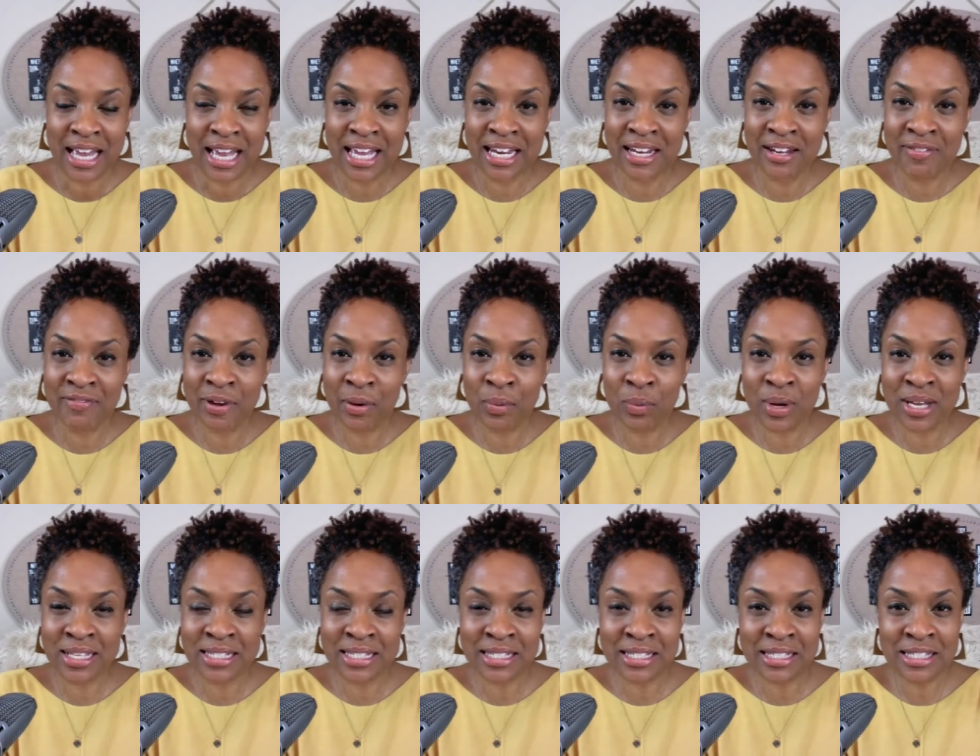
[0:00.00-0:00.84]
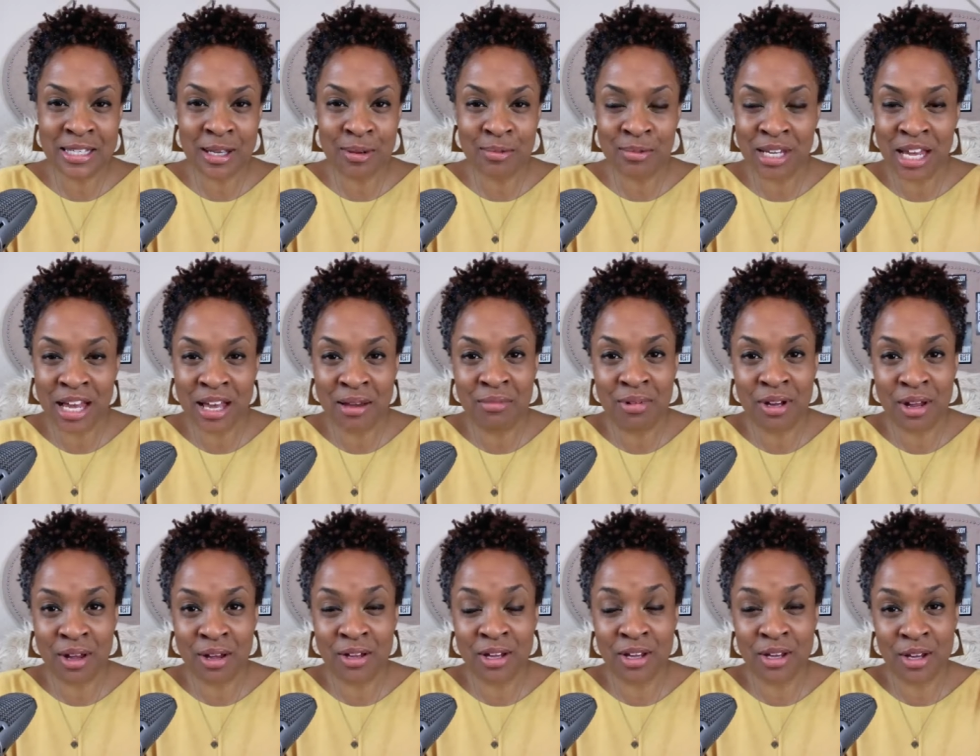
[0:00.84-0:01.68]
And if it wasn't sometime
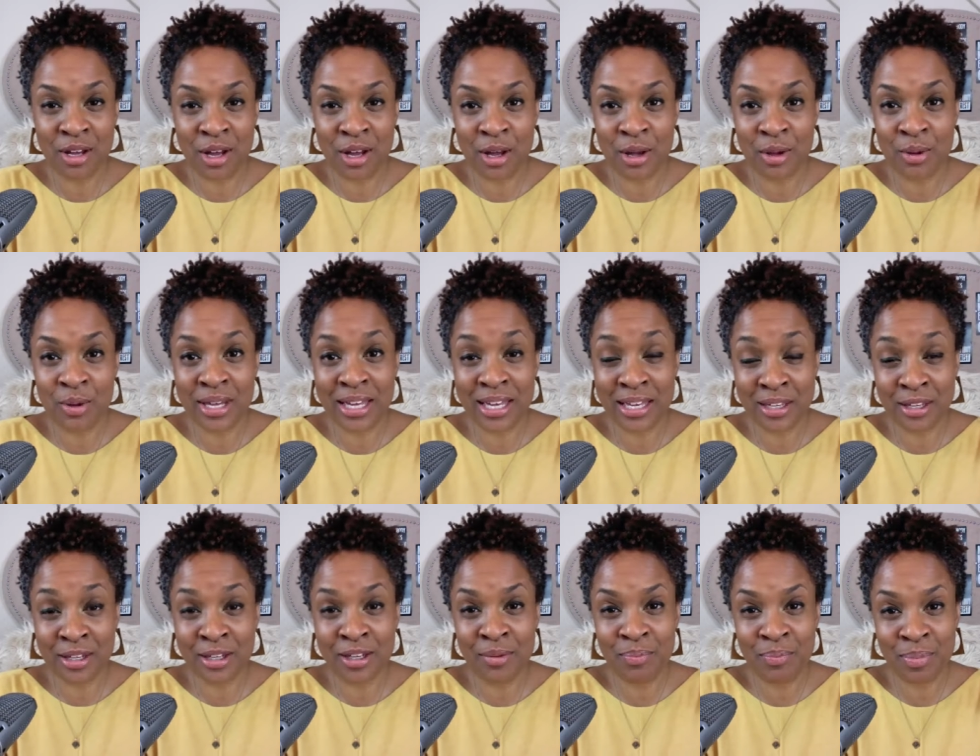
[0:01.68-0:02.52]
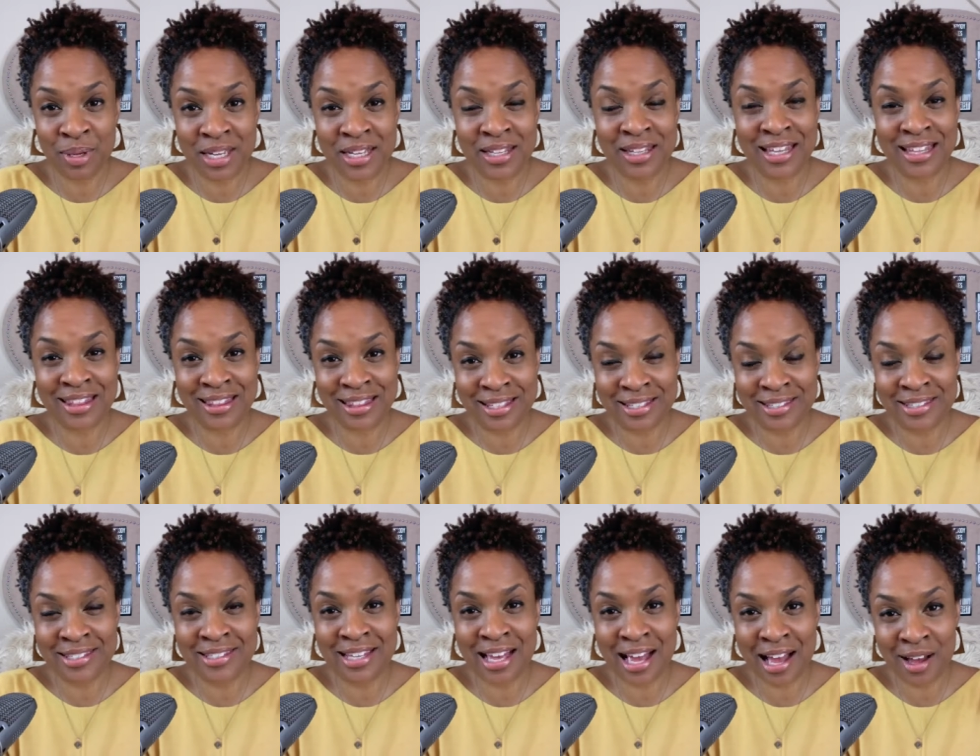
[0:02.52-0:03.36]
long ago, it could be that
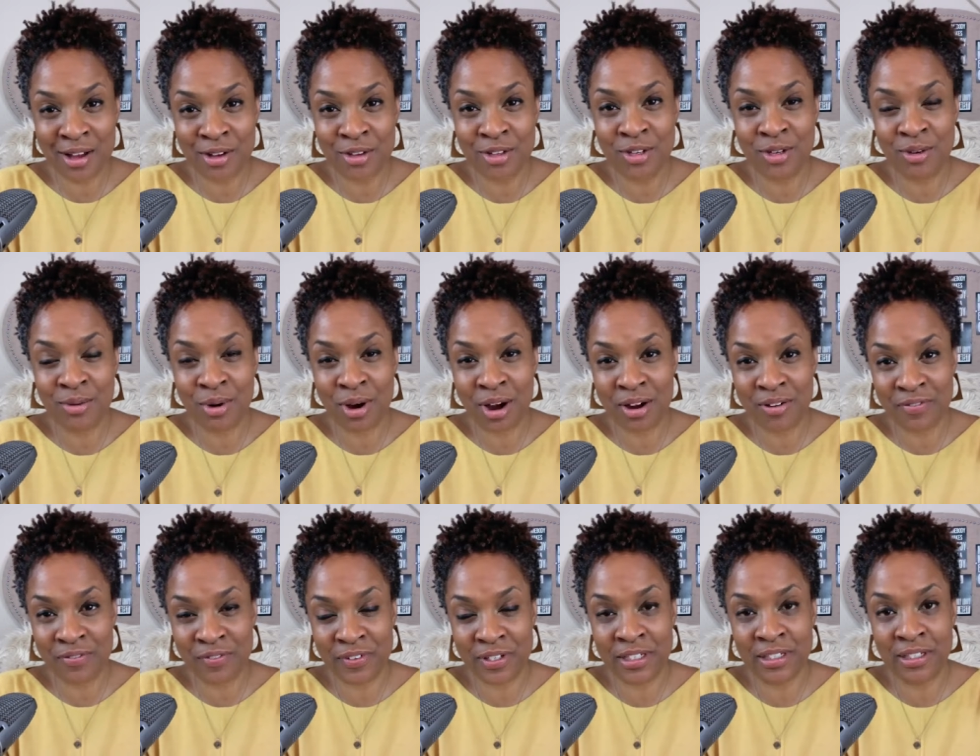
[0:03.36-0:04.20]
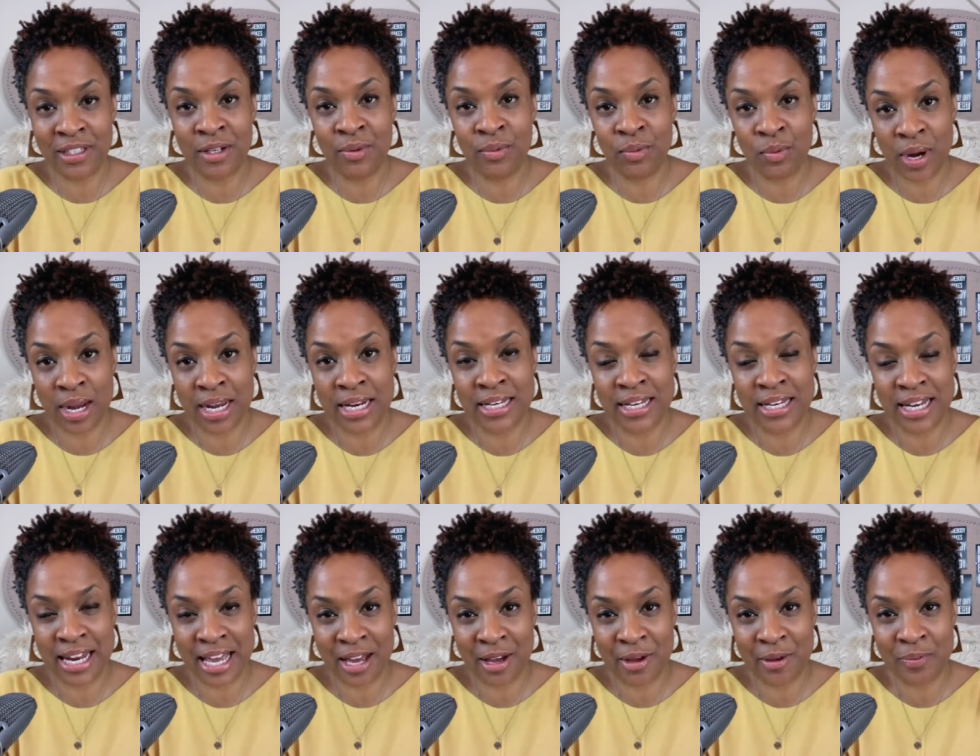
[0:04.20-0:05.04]
this is how you are feeling right
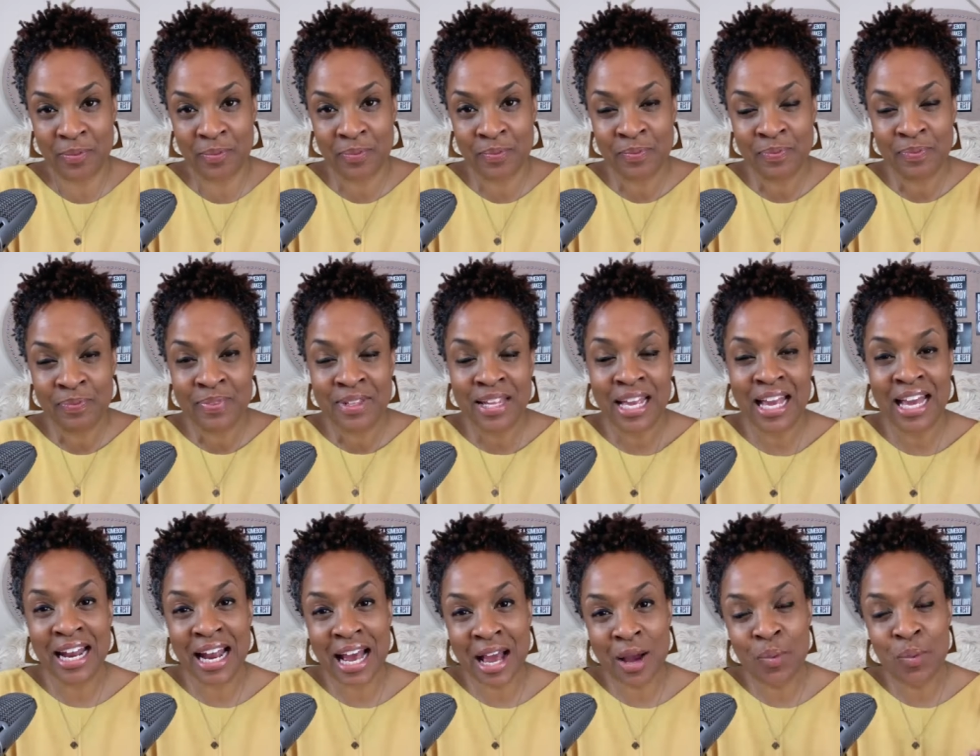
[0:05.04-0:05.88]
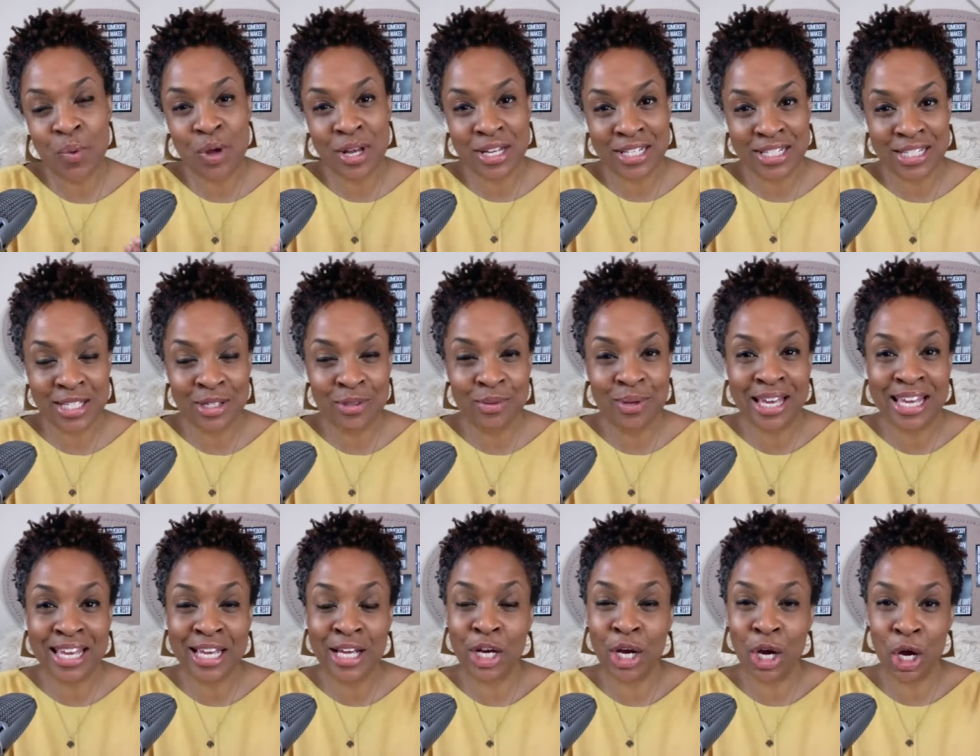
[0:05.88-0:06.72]
now. And I want
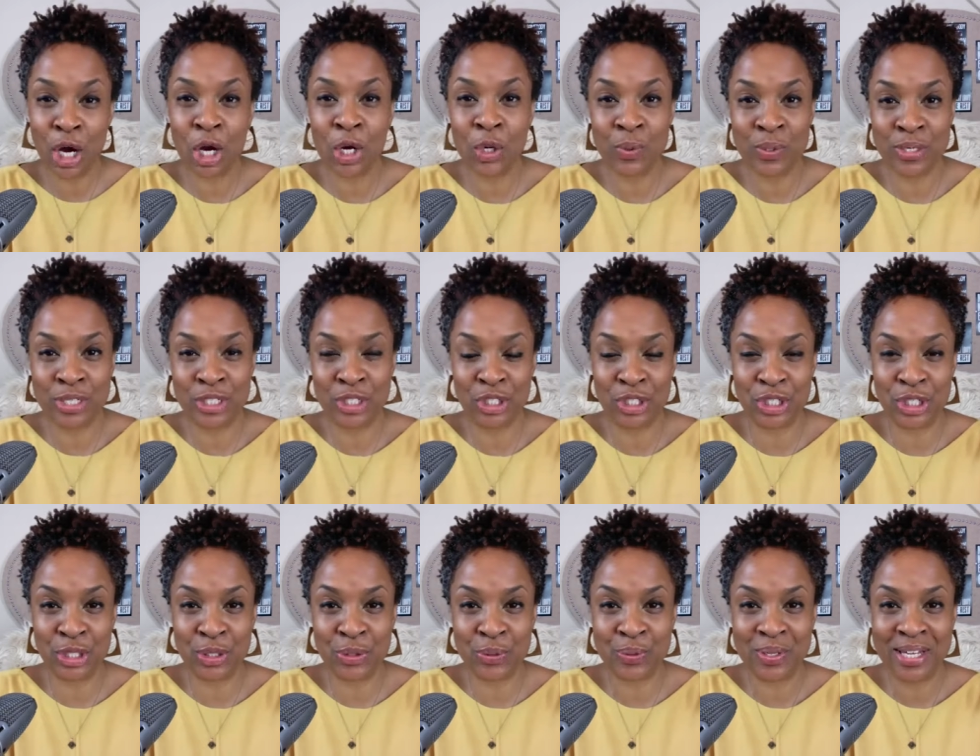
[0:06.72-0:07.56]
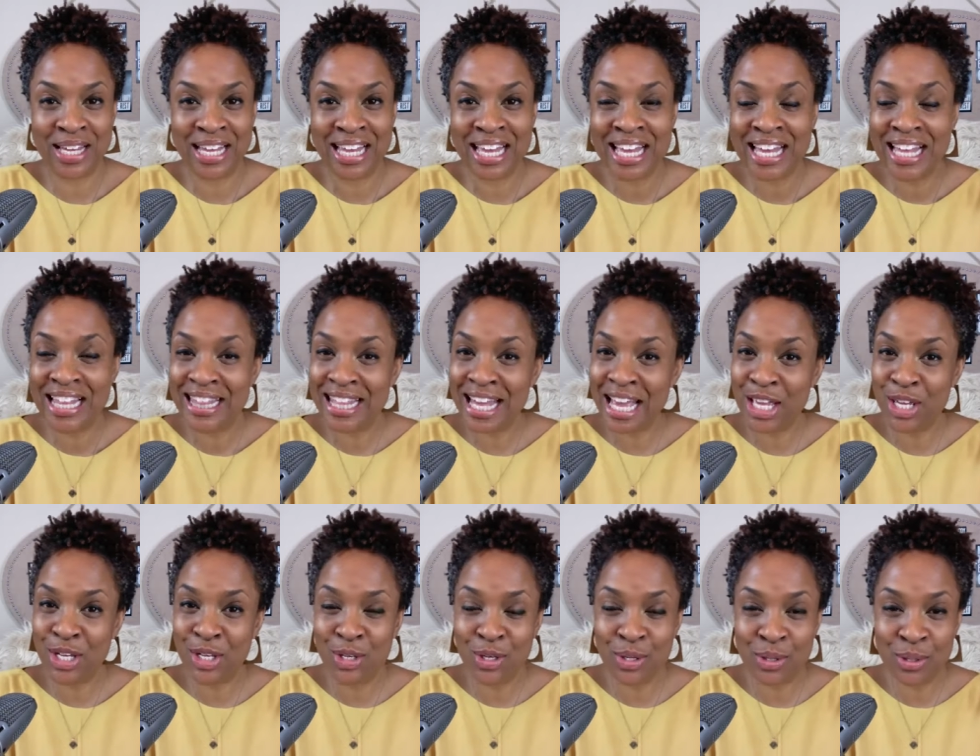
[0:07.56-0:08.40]
to encourage you
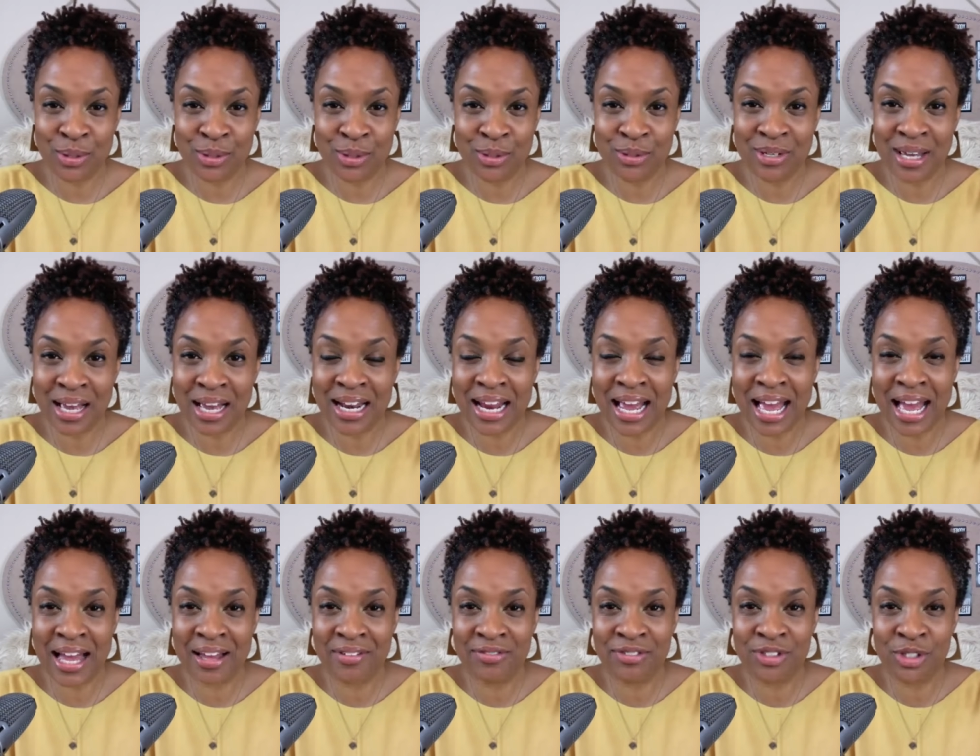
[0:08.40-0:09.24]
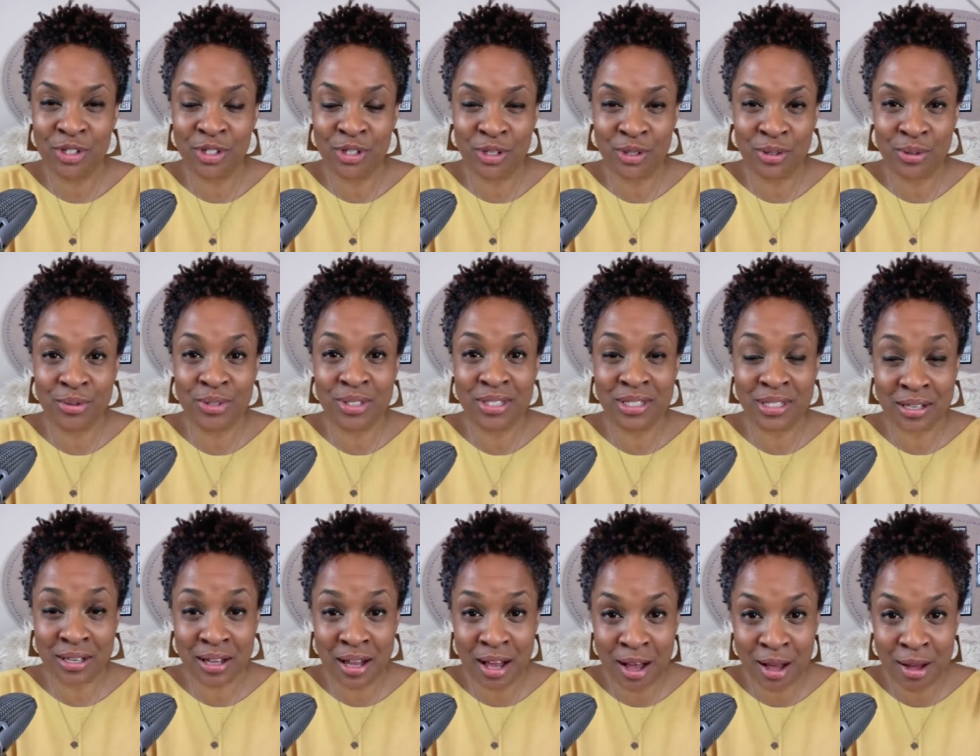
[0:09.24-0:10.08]
that you do not have to
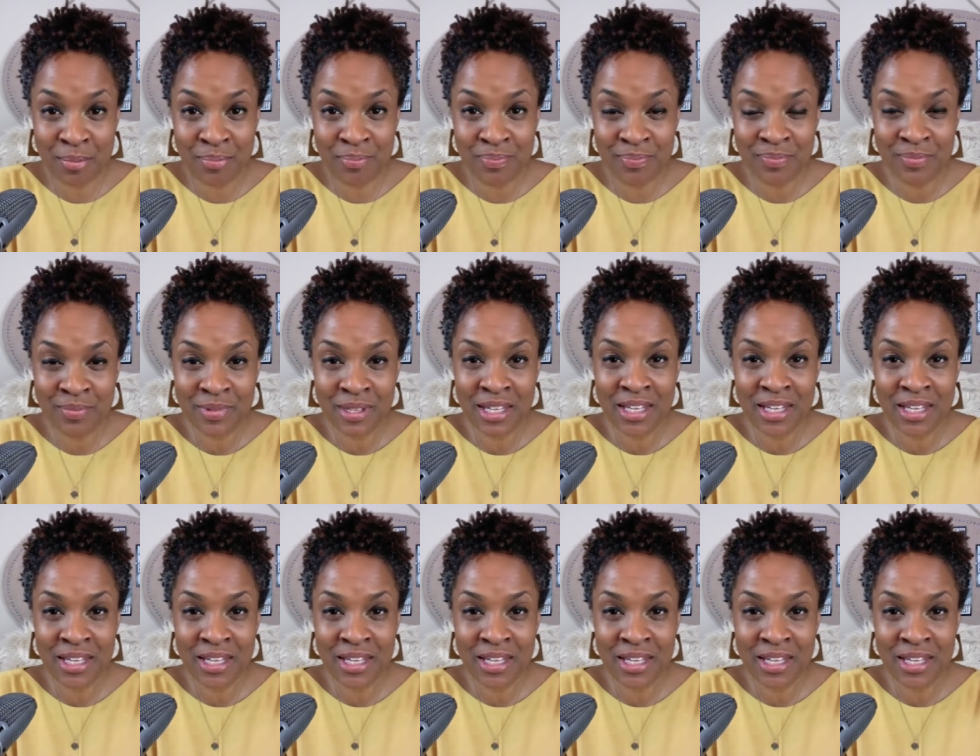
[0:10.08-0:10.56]
succumb